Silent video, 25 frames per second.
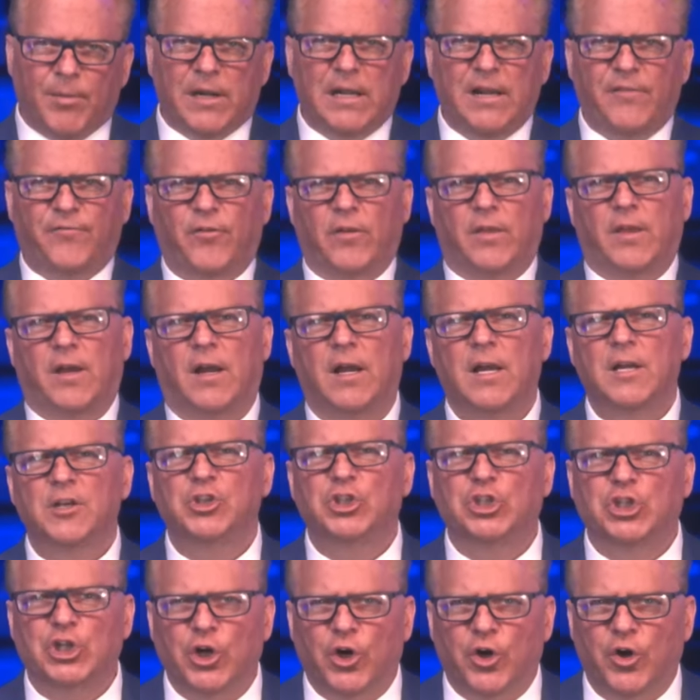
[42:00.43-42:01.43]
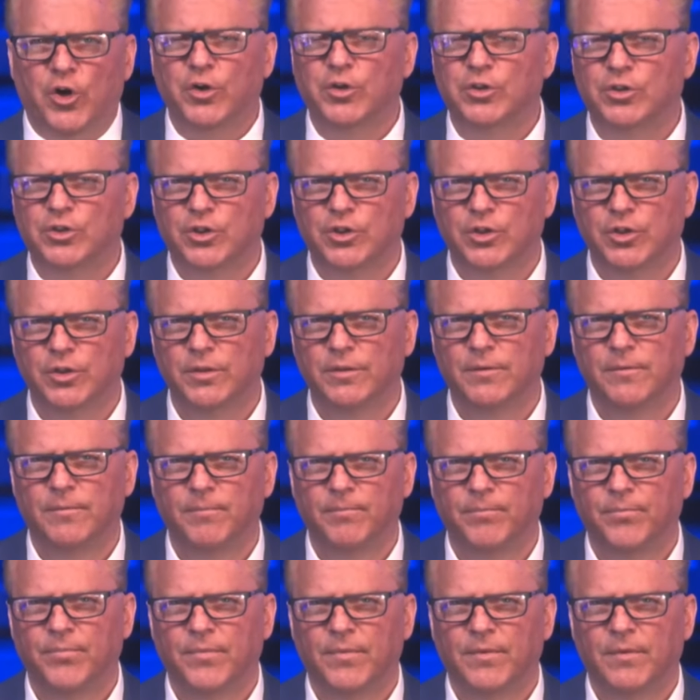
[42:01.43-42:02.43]
for the church
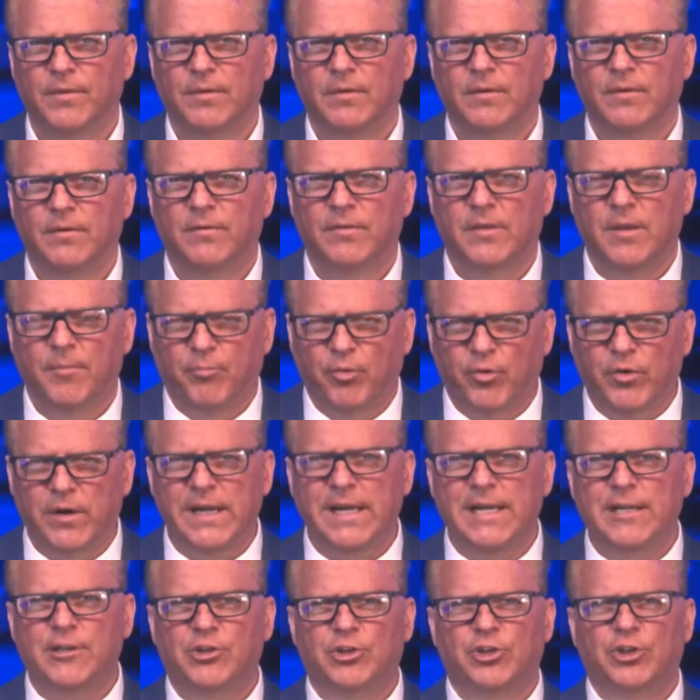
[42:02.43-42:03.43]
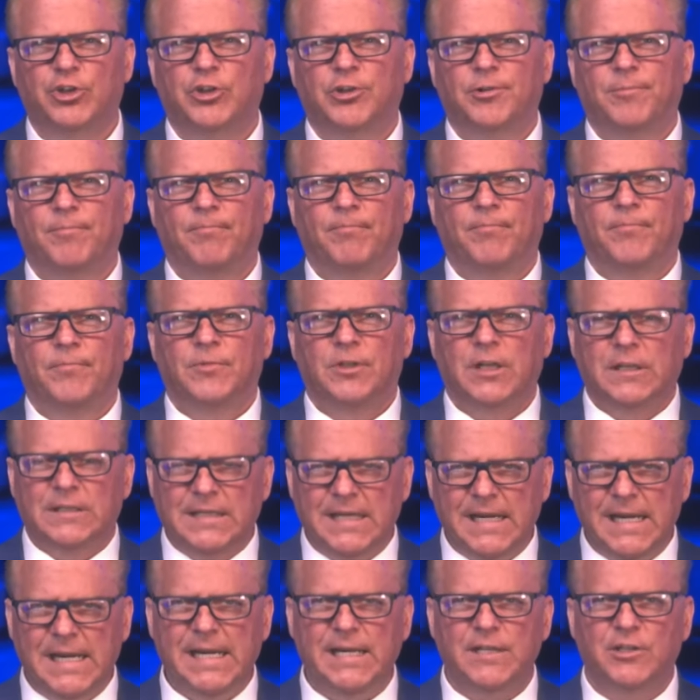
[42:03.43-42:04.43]
to preach, to
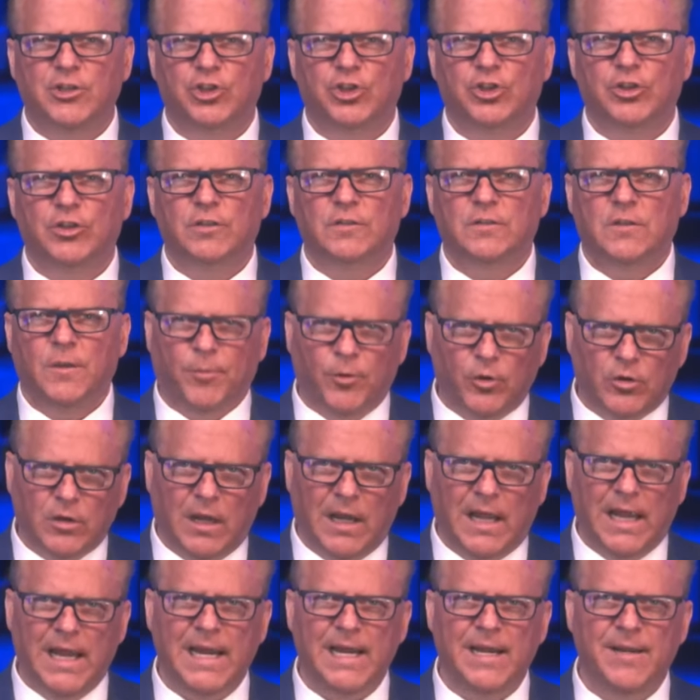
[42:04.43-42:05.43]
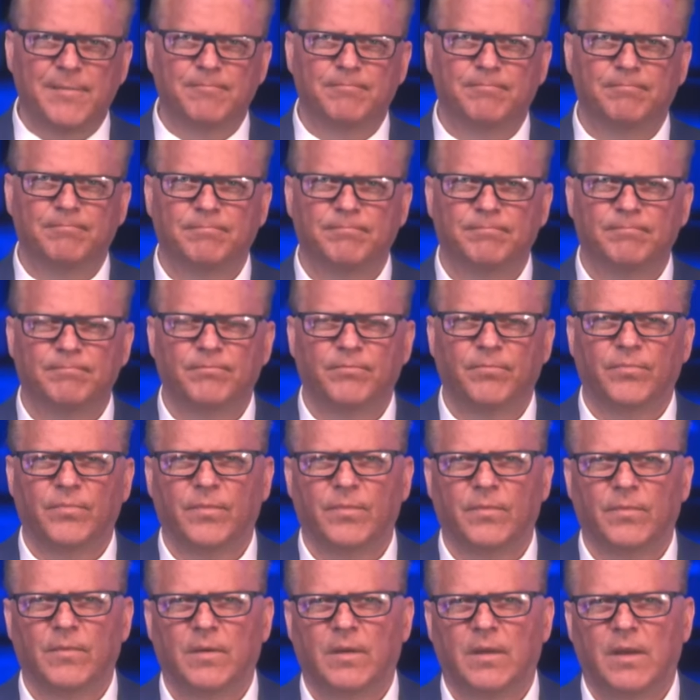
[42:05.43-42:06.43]
teach, to proclaim.
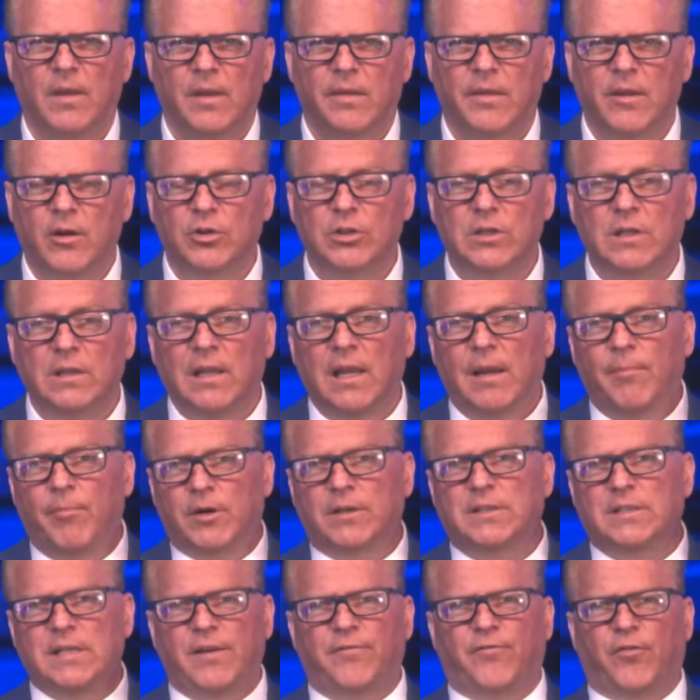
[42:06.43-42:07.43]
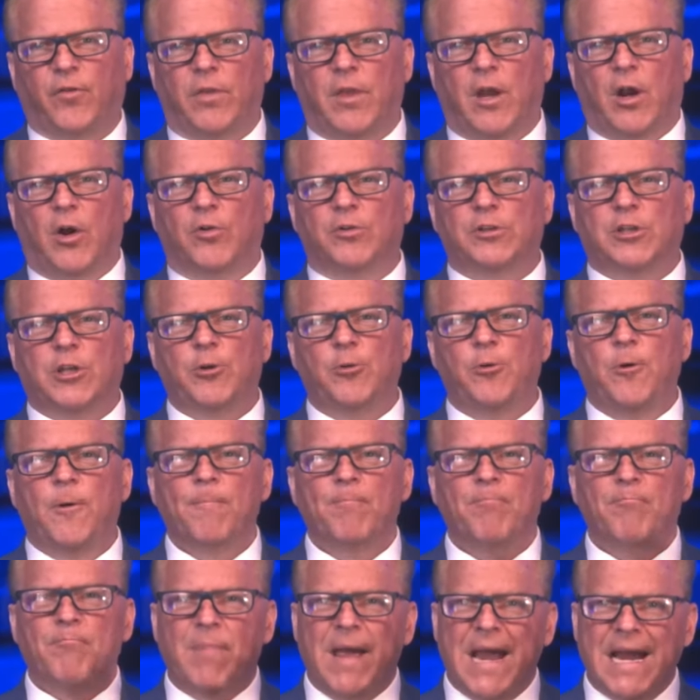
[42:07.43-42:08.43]
There's liberty for those who
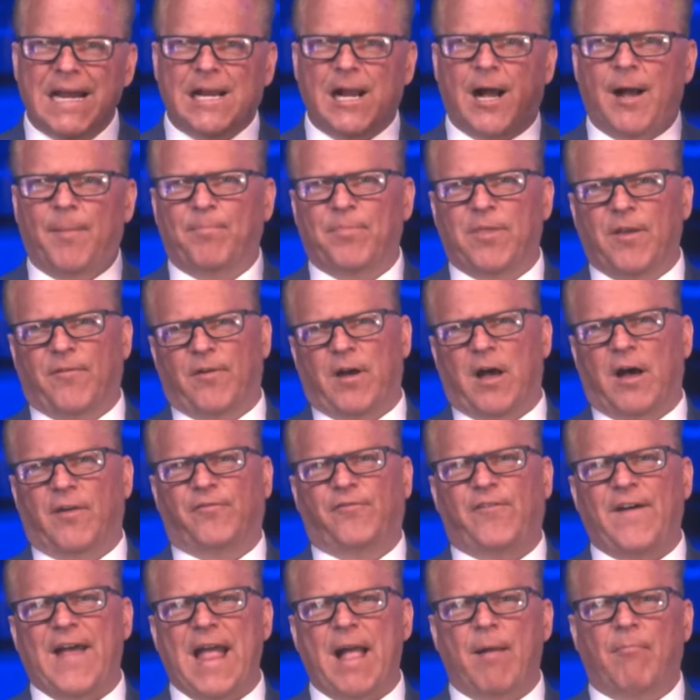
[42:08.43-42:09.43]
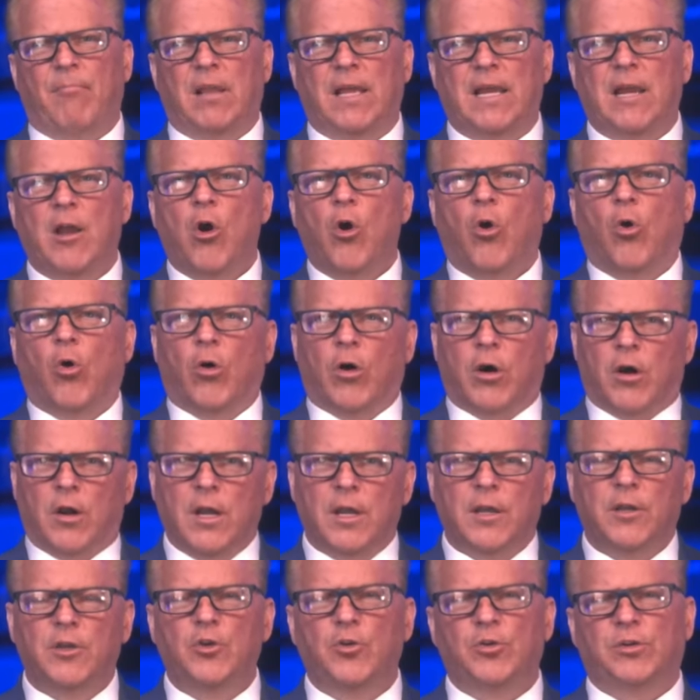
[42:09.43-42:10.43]
make up the, a family or
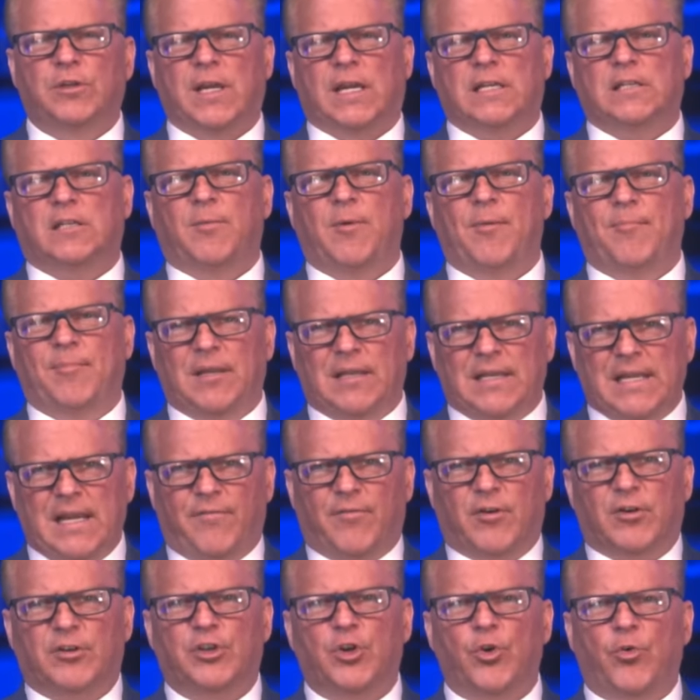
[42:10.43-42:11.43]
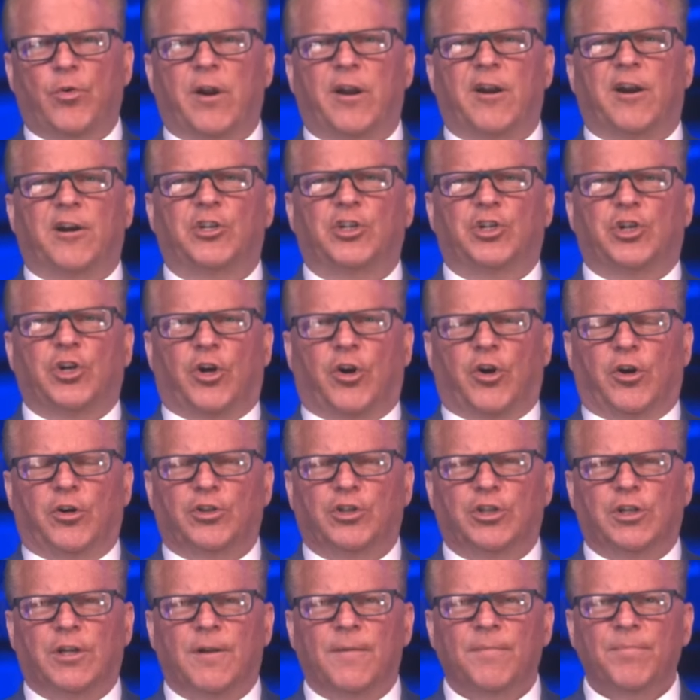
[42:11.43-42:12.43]
New Testament believers who are in our
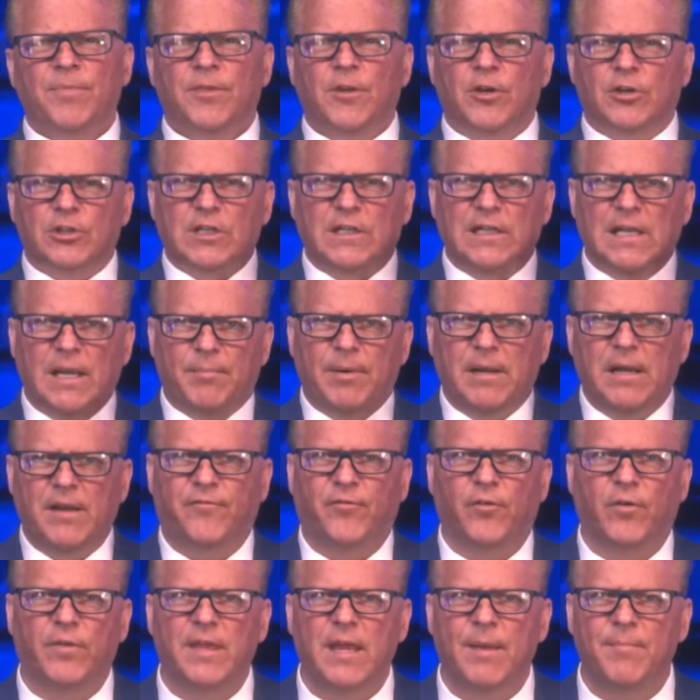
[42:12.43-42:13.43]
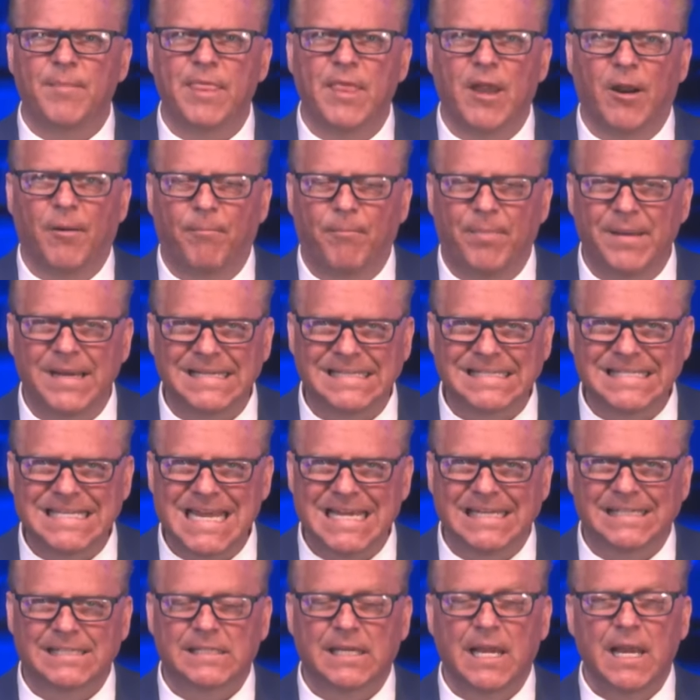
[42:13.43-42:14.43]
church. There's liberty for them in their
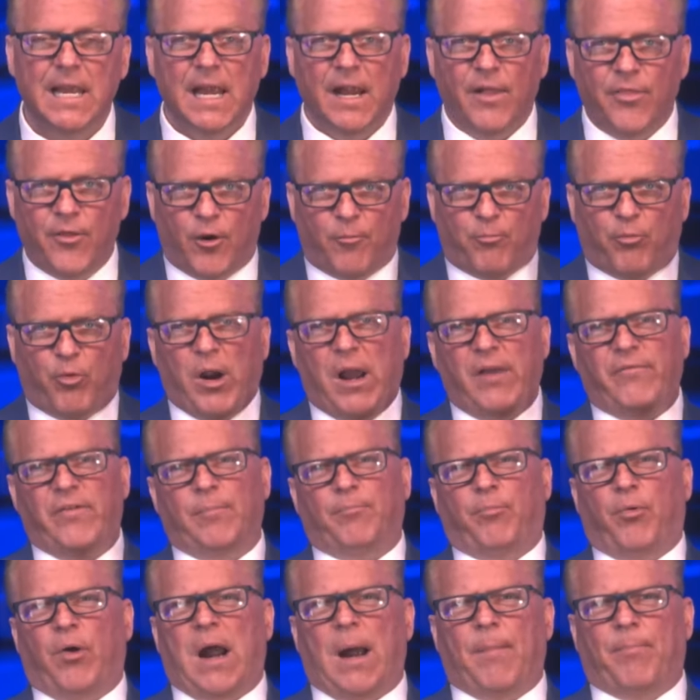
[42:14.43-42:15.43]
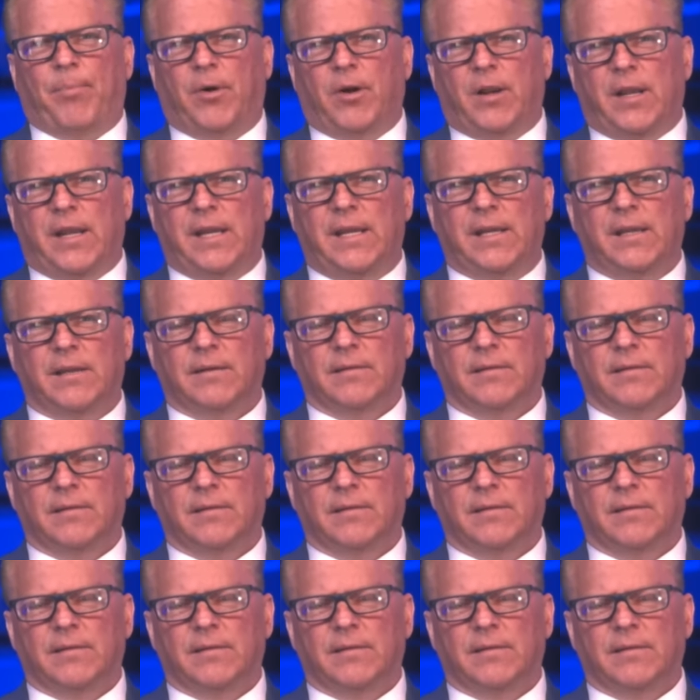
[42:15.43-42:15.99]
business and their private property